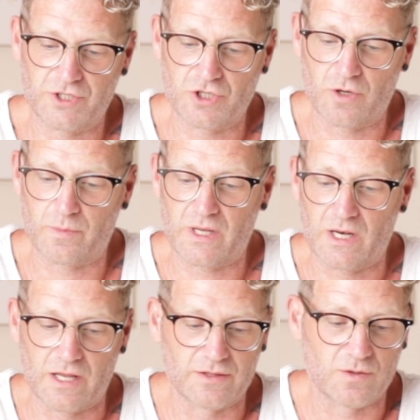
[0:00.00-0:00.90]
shop
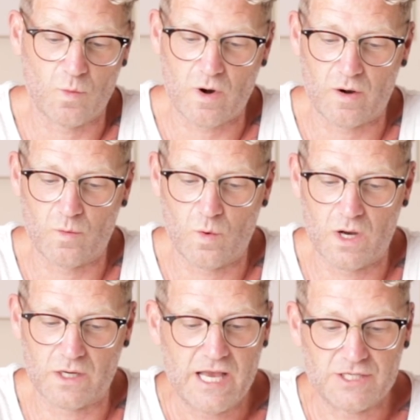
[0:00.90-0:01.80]
in London where I
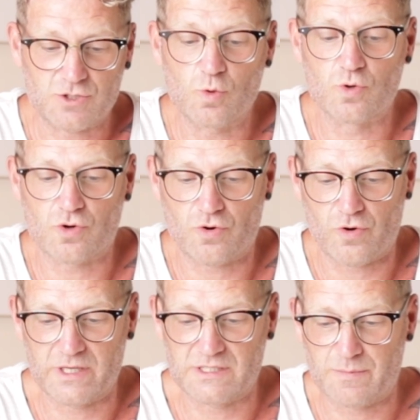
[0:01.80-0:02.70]
work. It's called
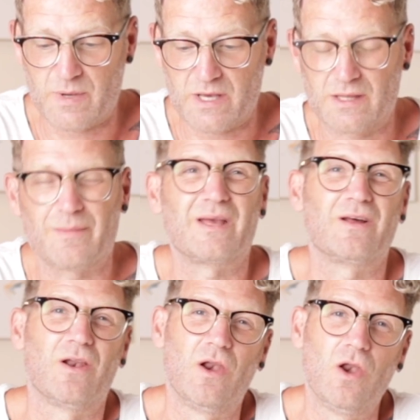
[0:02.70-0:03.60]
Crazy Pig. They make
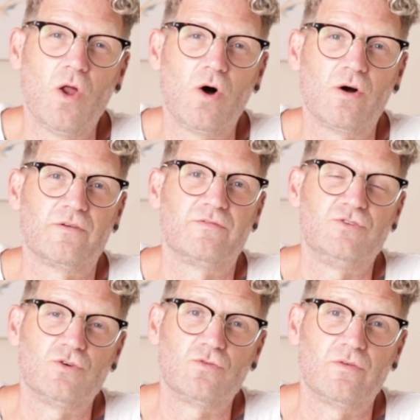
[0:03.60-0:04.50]
a lot of
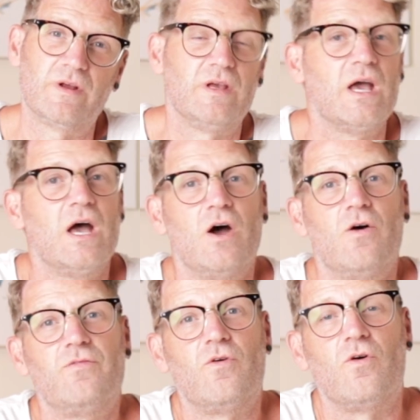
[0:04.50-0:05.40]
jewellery
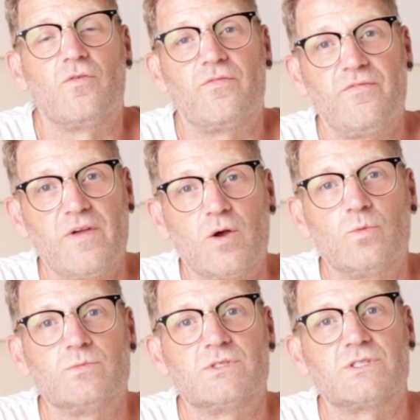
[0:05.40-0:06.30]
for
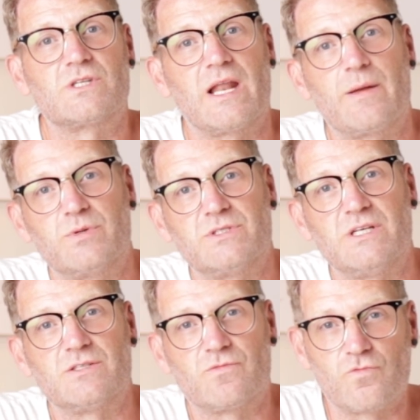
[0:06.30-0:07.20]
films,
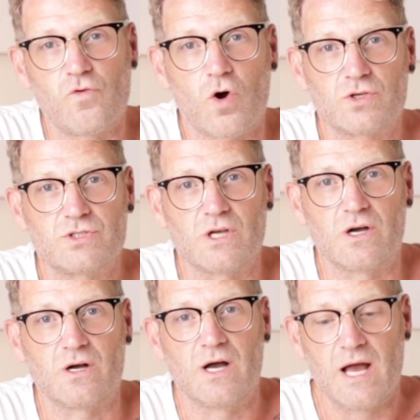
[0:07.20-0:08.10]
celebrities and rock
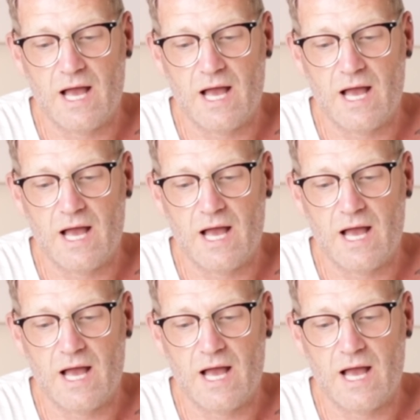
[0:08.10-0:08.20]
star,